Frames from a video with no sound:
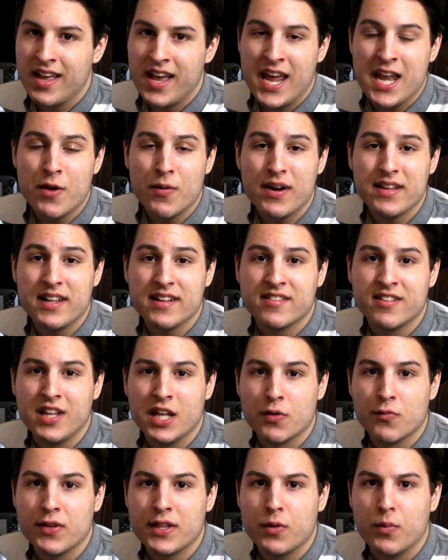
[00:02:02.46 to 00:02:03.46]
Anyway, that's all I
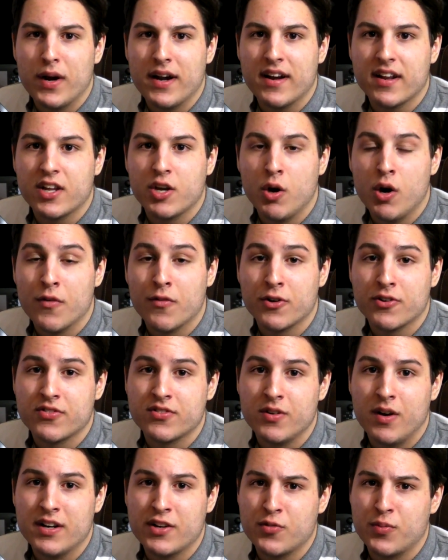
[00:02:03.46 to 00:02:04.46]
really wanted to go over,
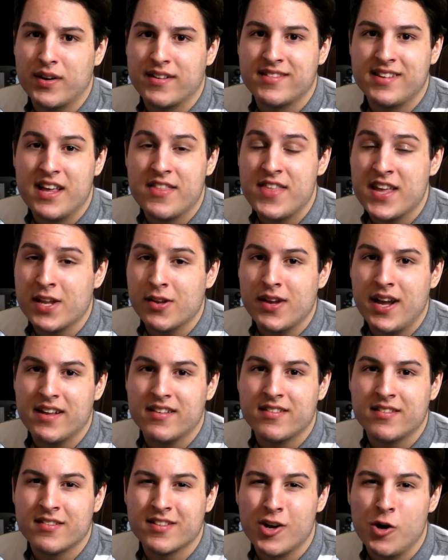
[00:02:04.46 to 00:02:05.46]
so I just want to say thank you
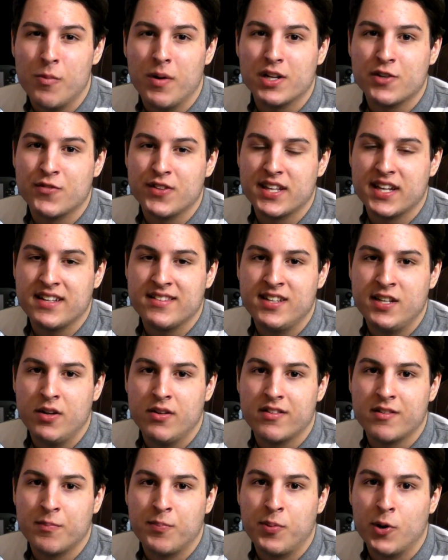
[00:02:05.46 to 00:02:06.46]
guys so much for the
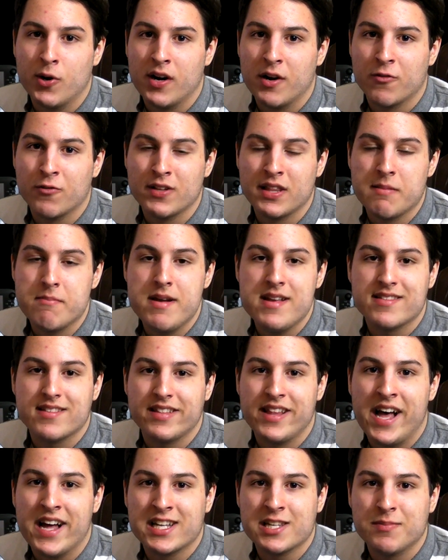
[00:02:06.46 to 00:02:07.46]
continued support. It really means a
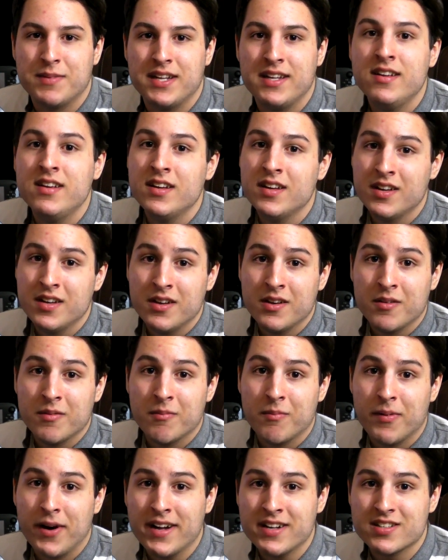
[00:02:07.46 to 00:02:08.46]
lot to me.
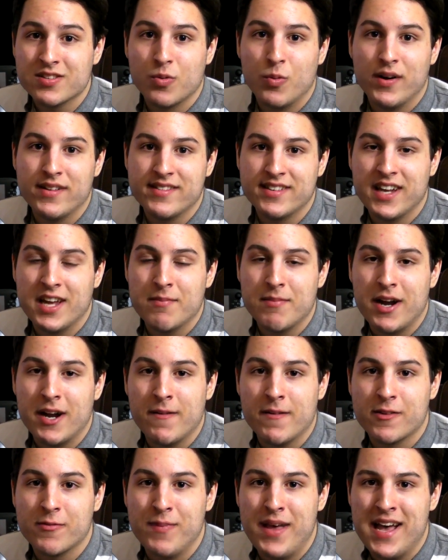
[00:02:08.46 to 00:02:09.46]
But once again, my name
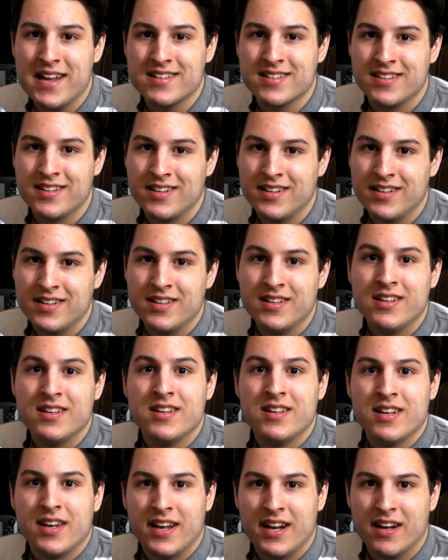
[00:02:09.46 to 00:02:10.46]
is Matt,
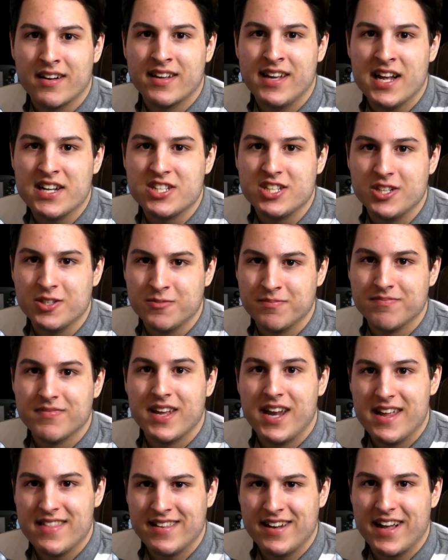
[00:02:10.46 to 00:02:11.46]
and I'll catch you
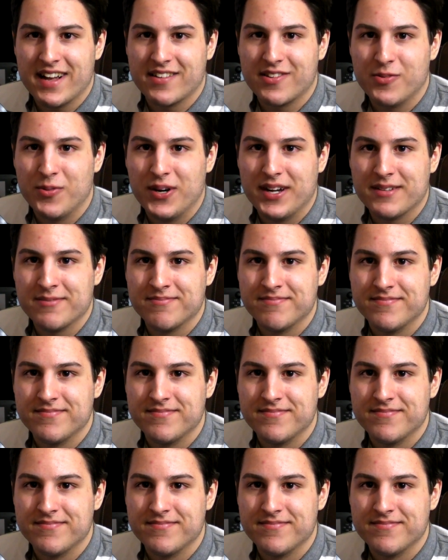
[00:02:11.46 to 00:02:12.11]
in the next one.